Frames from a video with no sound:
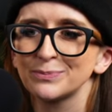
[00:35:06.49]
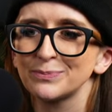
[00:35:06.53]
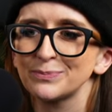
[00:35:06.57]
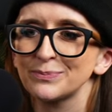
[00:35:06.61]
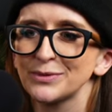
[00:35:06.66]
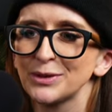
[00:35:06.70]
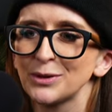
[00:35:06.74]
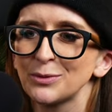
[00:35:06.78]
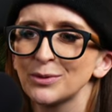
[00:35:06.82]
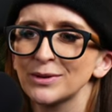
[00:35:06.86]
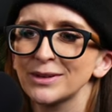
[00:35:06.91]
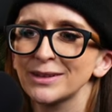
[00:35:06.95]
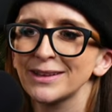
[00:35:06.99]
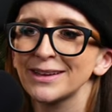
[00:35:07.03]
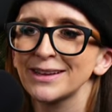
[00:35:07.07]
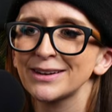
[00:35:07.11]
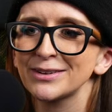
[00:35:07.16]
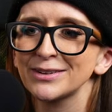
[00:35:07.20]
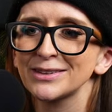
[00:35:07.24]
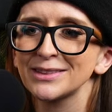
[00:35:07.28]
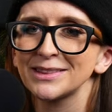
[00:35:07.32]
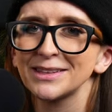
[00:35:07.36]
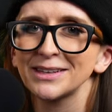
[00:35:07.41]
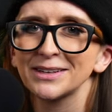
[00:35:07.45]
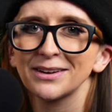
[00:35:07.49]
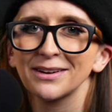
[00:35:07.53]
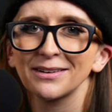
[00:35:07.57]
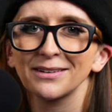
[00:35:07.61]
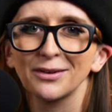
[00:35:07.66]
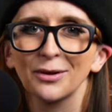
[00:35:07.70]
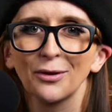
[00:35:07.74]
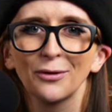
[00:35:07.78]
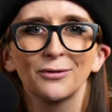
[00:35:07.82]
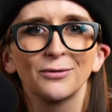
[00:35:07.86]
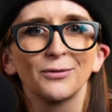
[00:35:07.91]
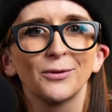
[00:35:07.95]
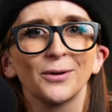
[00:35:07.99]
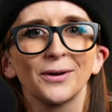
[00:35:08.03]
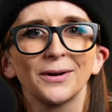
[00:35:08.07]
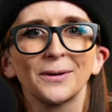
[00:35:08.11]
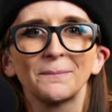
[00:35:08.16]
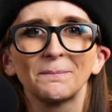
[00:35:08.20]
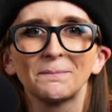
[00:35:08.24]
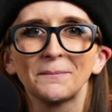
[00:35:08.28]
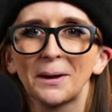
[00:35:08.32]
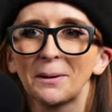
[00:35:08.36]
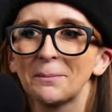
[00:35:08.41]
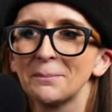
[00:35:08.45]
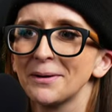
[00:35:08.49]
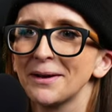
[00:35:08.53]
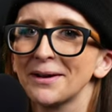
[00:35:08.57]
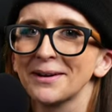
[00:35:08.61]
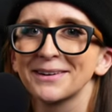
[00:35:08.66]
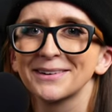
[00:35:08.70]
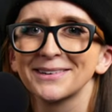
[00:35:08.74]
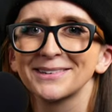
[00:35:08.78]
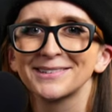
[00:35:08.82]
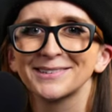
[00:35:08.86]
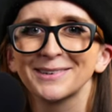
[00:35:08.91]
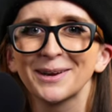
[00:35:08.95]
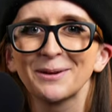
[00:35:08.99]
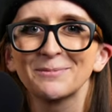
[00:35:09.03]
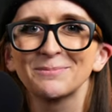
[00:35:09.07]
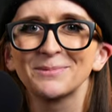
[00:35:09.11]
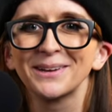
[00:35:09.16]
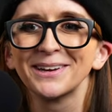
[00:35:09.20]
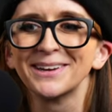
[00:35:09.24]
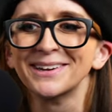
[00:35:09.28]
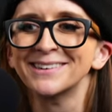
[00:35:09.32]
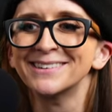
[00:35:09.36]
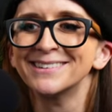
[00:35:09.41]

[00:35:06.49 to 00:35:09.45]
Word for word: You want to lay it on thicker, go for it. I'm not going to stop you.